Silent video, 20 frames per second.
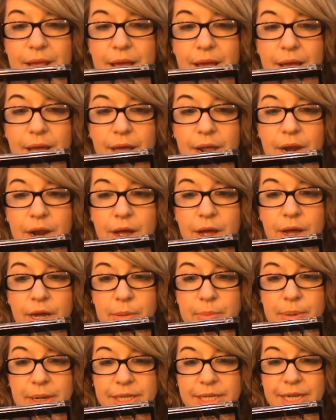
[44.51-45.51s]
And
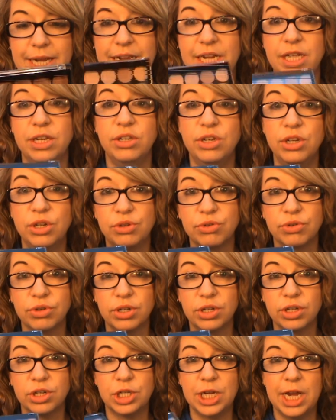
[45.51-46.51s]
I picked a
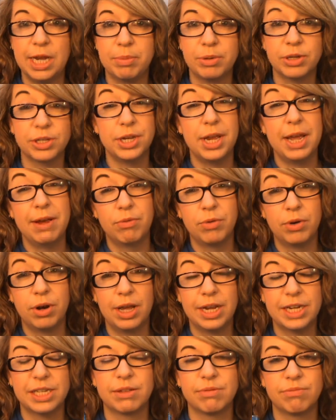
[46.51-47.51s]
neutral shade because not everyone
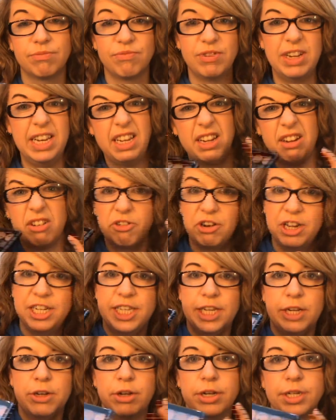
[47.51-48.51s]
likes really
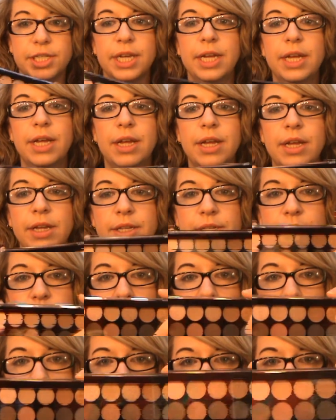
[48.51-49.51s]
crazy colors. So
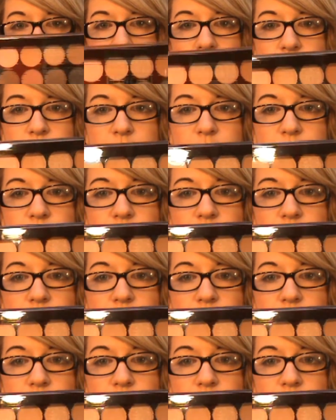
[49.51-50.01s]
I picked a neutral